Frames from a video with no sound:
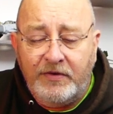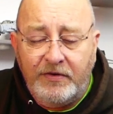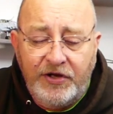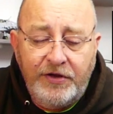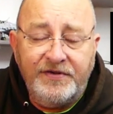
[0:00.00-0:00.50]

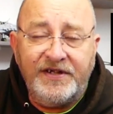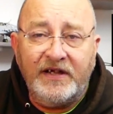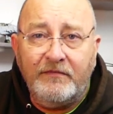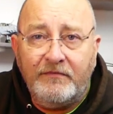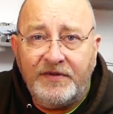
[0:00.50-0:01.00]

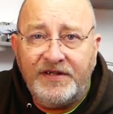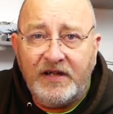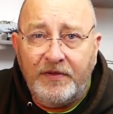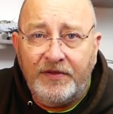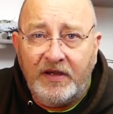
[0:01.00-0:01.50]
using
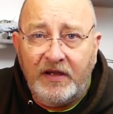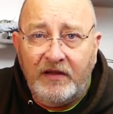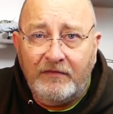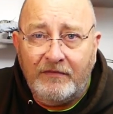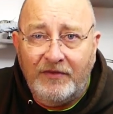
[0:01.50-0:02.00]
some of
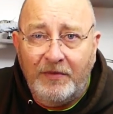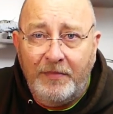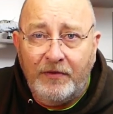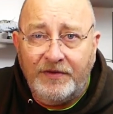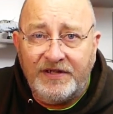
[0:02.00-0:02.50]
the
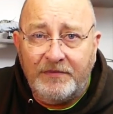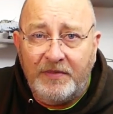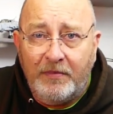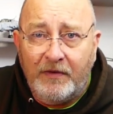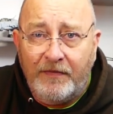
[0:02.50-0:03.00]
builds that
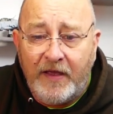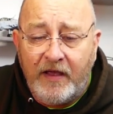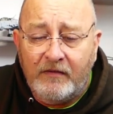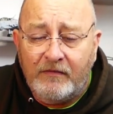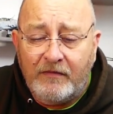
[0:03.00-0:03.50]
people are
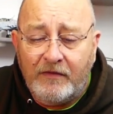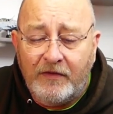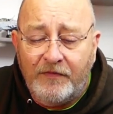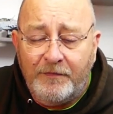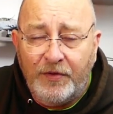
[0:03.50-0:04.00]
there
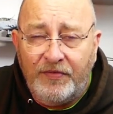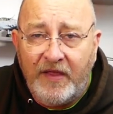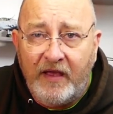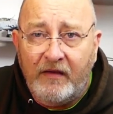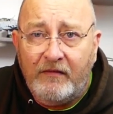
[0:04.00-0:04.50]
put
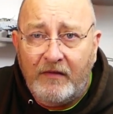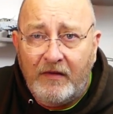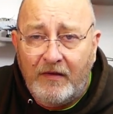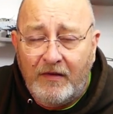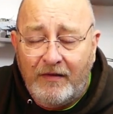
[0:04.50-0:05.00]
there
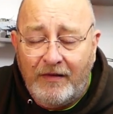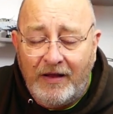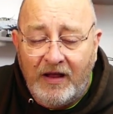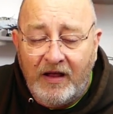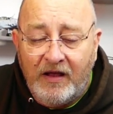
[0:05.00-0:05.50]

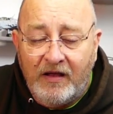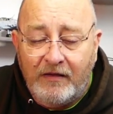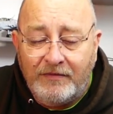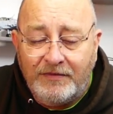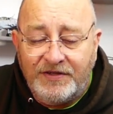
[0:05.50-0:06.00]

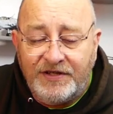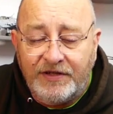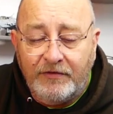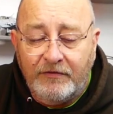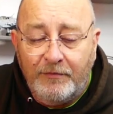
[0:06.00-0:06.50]

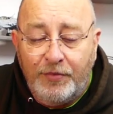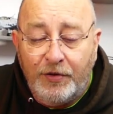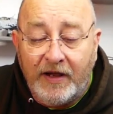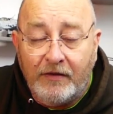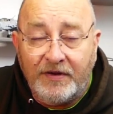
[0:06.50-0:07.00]
to put
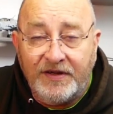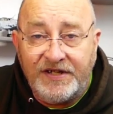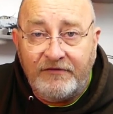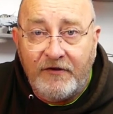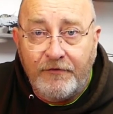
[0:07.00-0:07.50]
out as
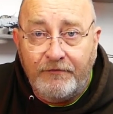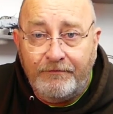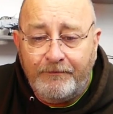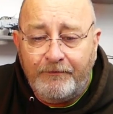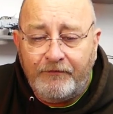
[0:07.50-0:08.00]
their own.
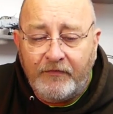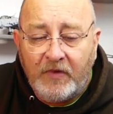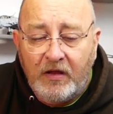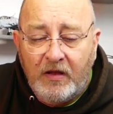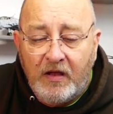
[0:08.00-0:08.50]

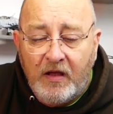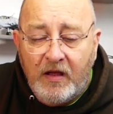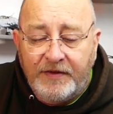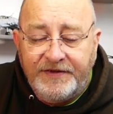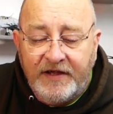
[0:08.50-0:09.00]

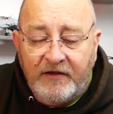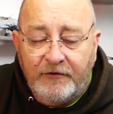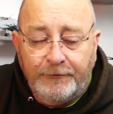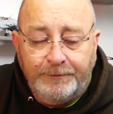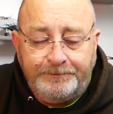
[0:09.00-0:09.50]
So